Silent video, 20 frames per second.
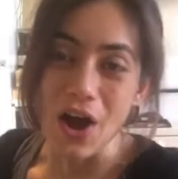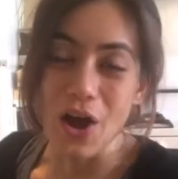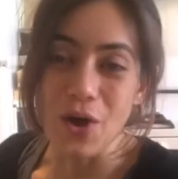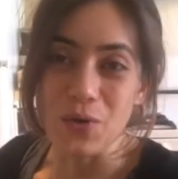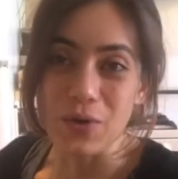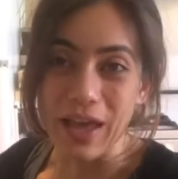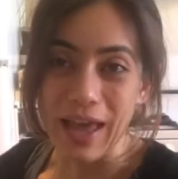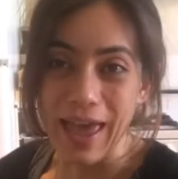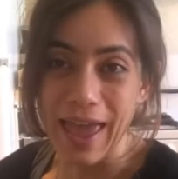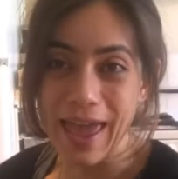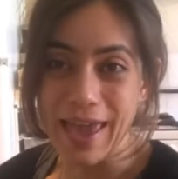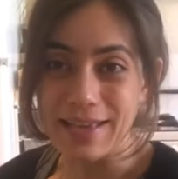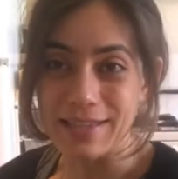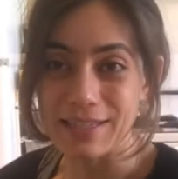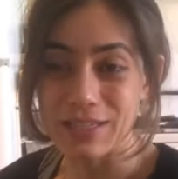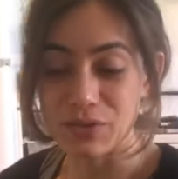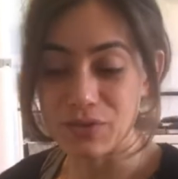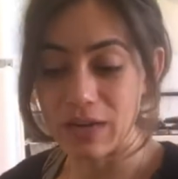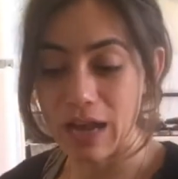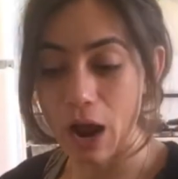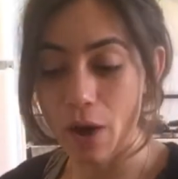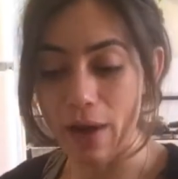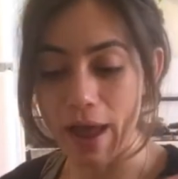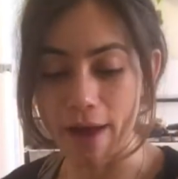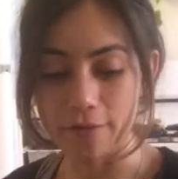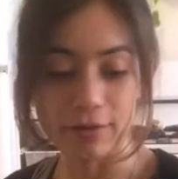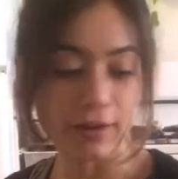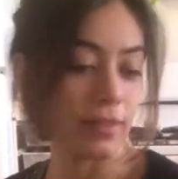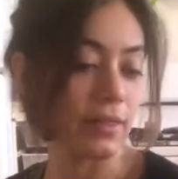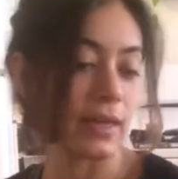Okay, so now
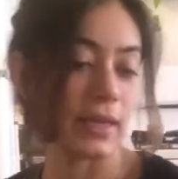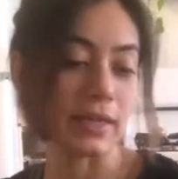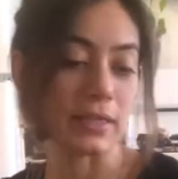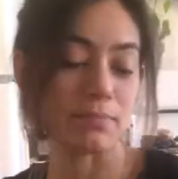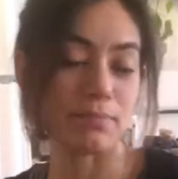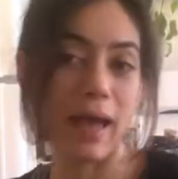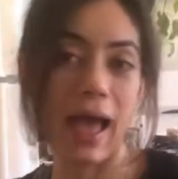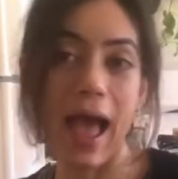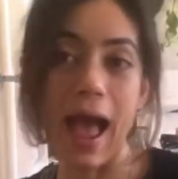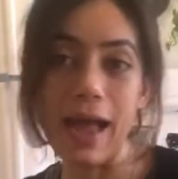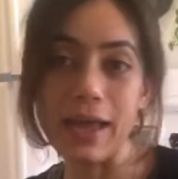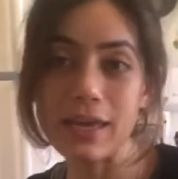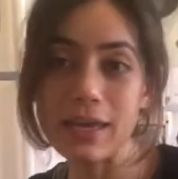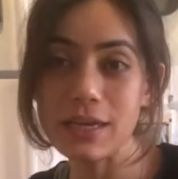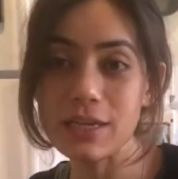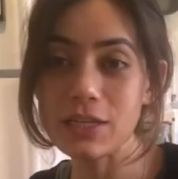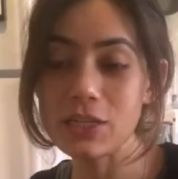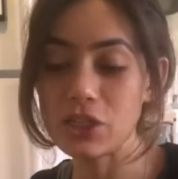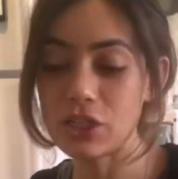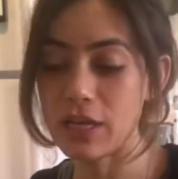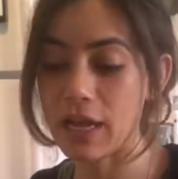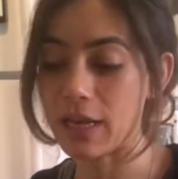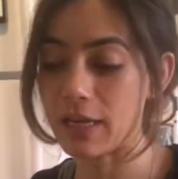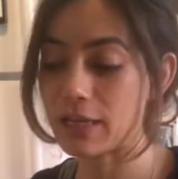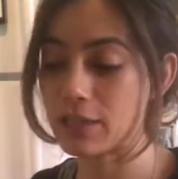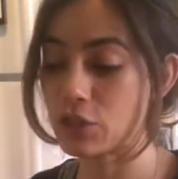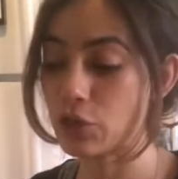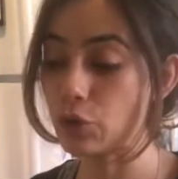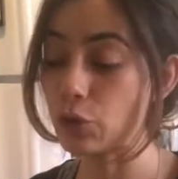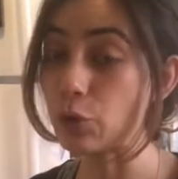everything is packaged and
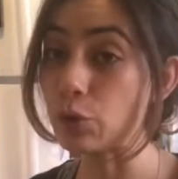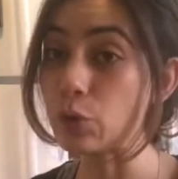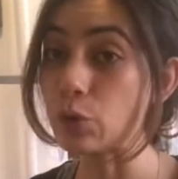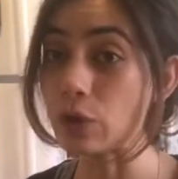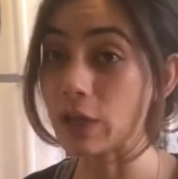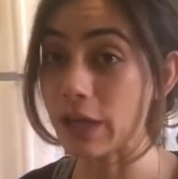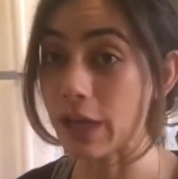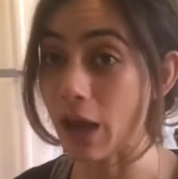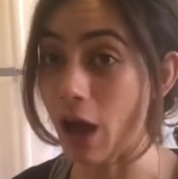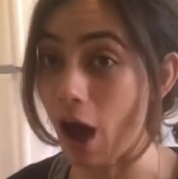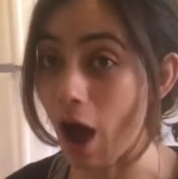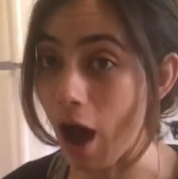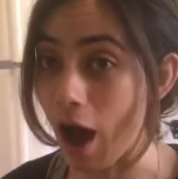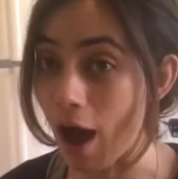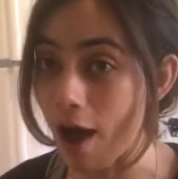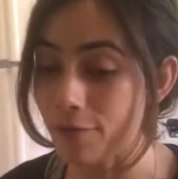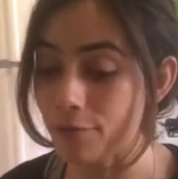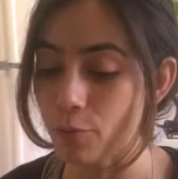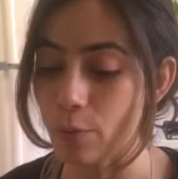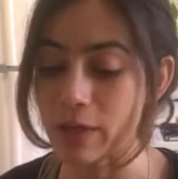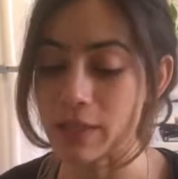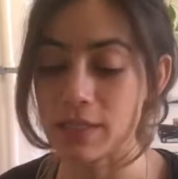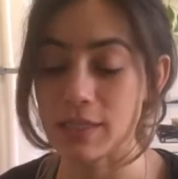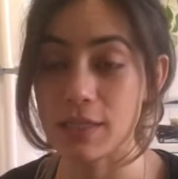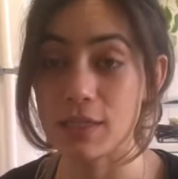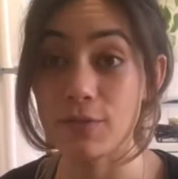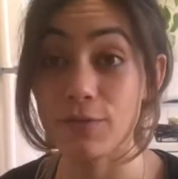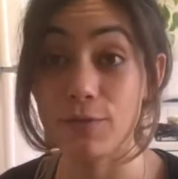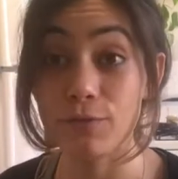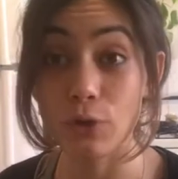it's cooling off. Once
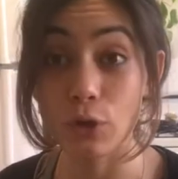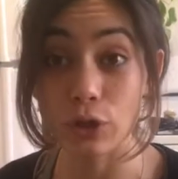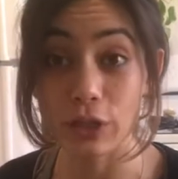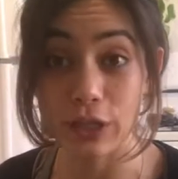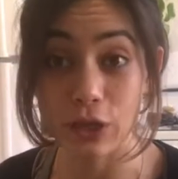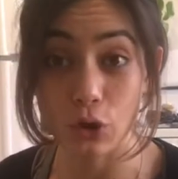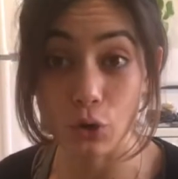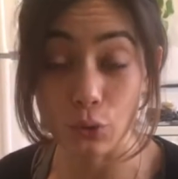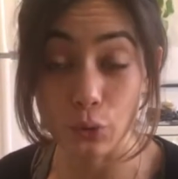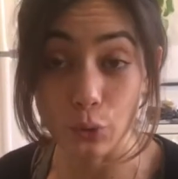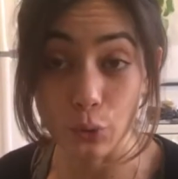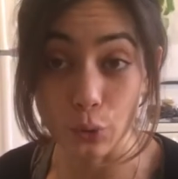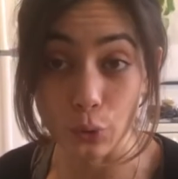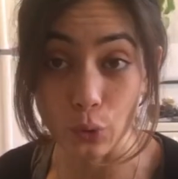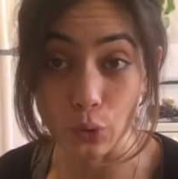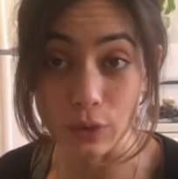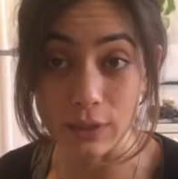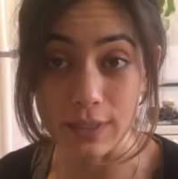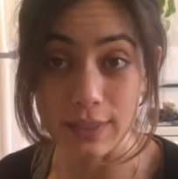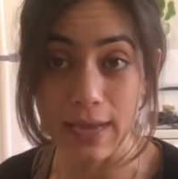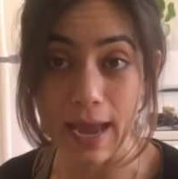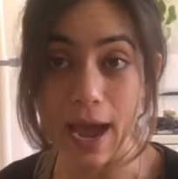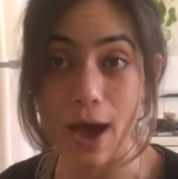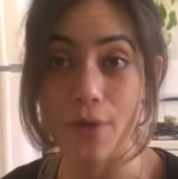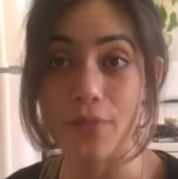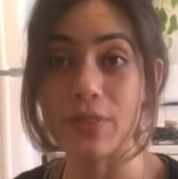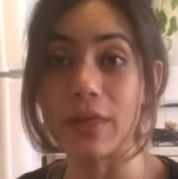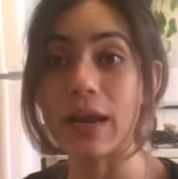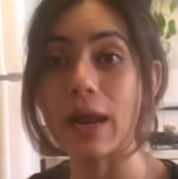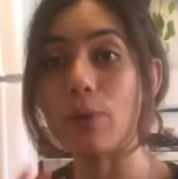it's fully cooled
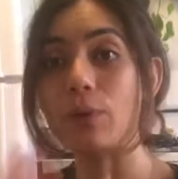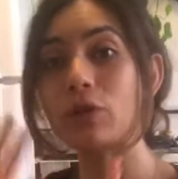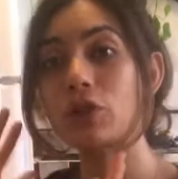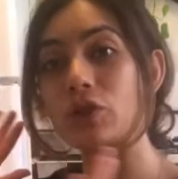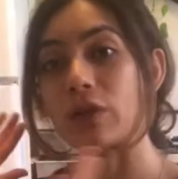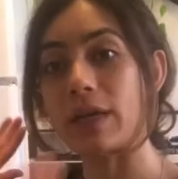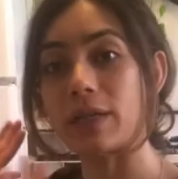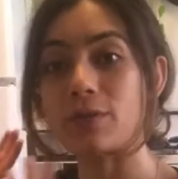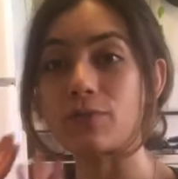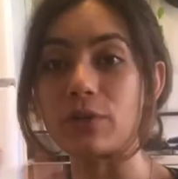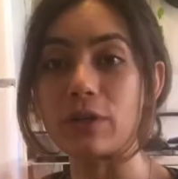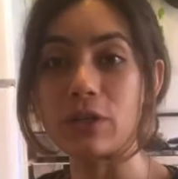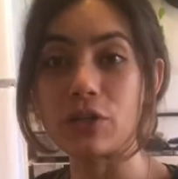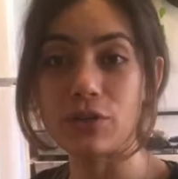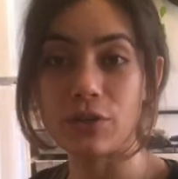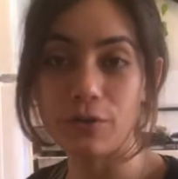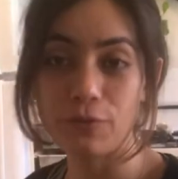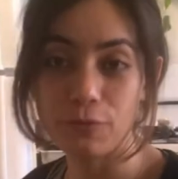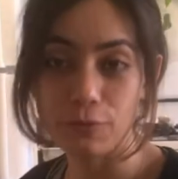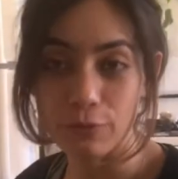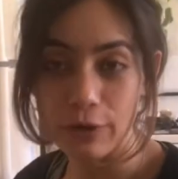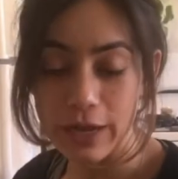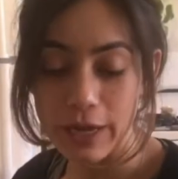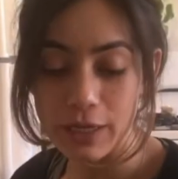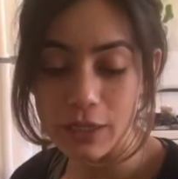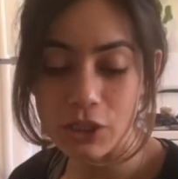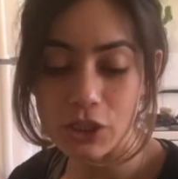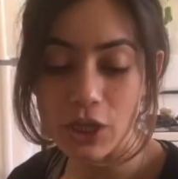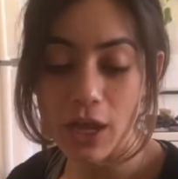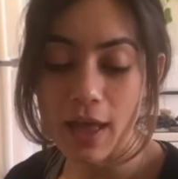down, then I will transfer it to the
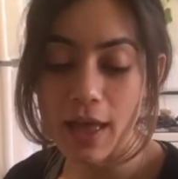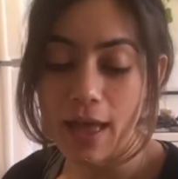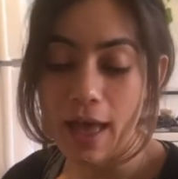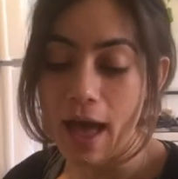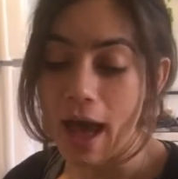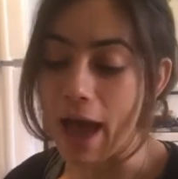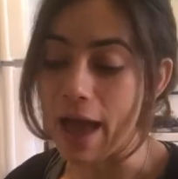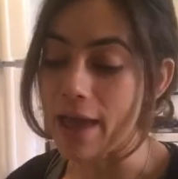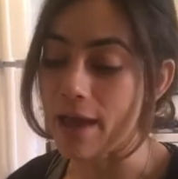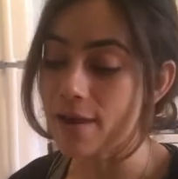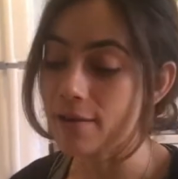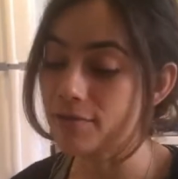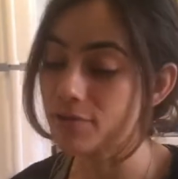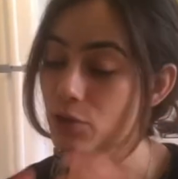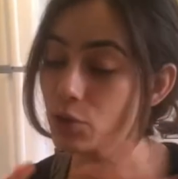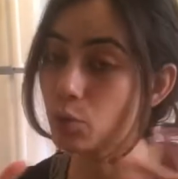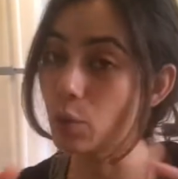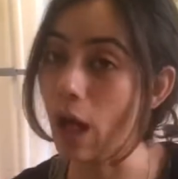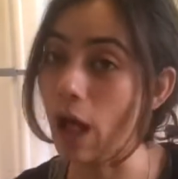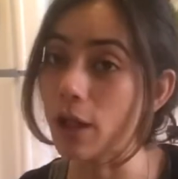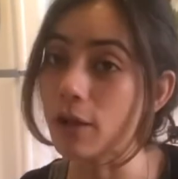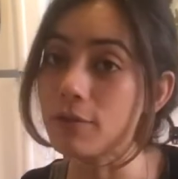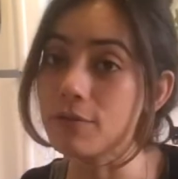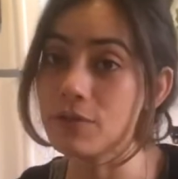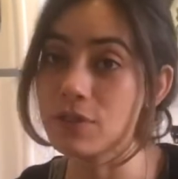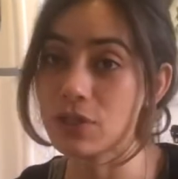fridge. I have 12